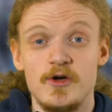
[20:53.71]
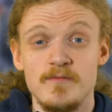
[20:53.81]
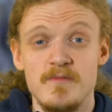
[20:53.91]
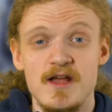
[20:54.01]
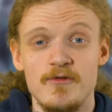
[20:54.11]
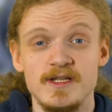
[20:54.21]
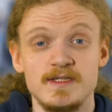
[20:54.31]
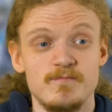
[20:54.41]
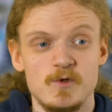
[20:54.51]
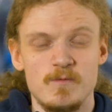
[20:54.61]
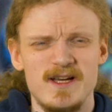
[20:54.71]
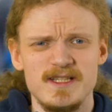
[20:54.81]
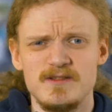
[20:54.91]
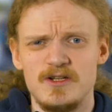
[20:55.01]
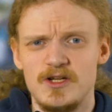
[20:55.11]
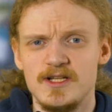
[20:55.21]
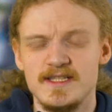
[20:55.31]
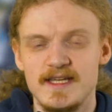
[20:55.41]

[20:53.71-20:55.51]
on merit quite a lot,